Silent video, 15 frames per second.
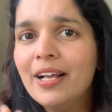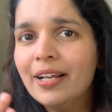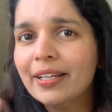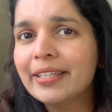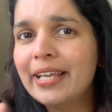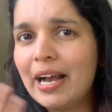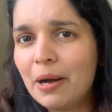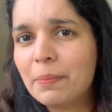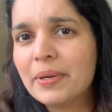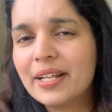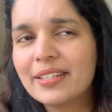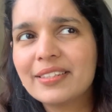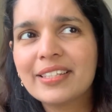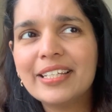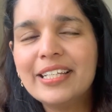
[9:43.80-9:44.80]
yeah,
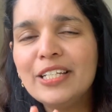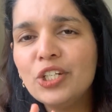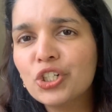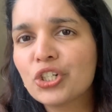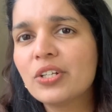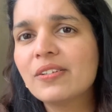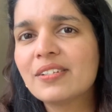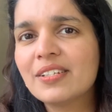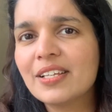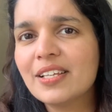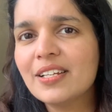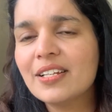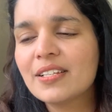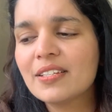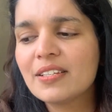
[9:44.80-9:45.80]
but the initial
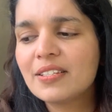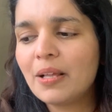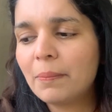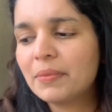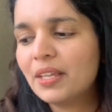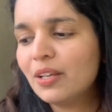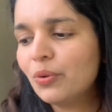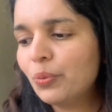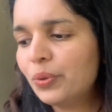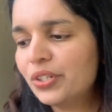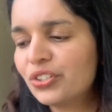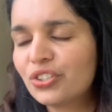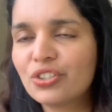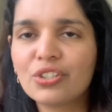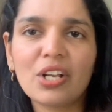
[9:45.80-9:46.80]
stickiness is something
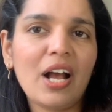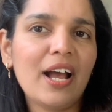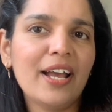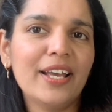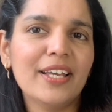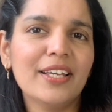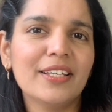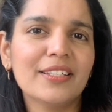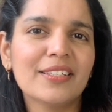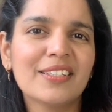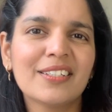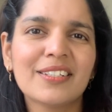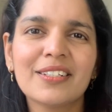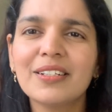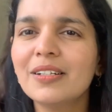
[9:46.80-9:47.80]
which I
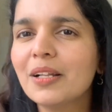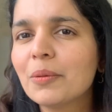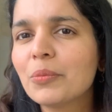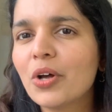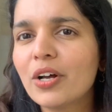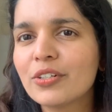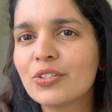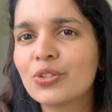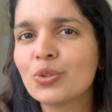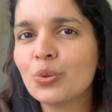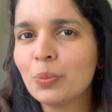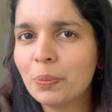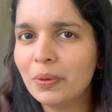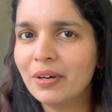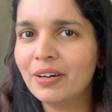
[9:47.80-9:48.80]
still am not
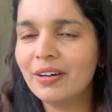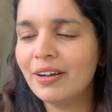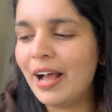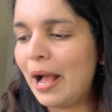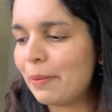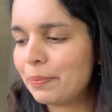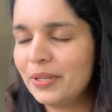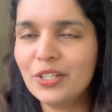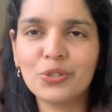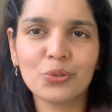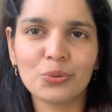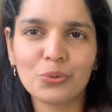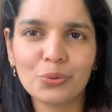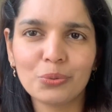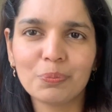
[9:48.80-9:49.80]
super happy
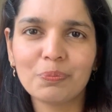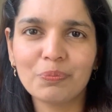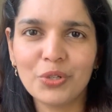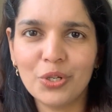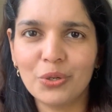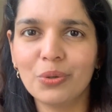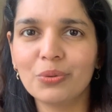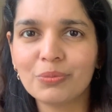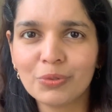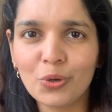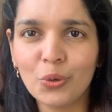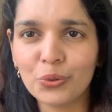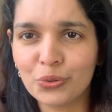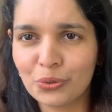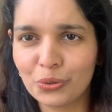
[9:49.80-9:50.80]
to, you know,
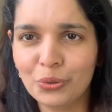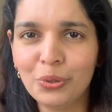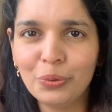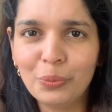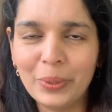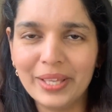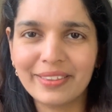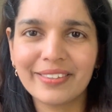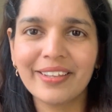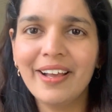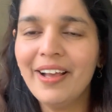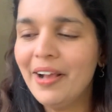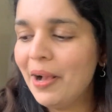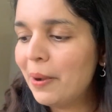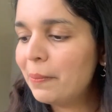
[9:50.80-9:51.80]
go through with.
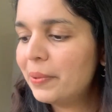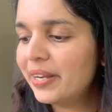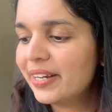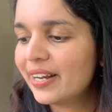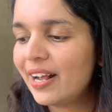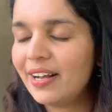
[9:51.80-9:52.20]
But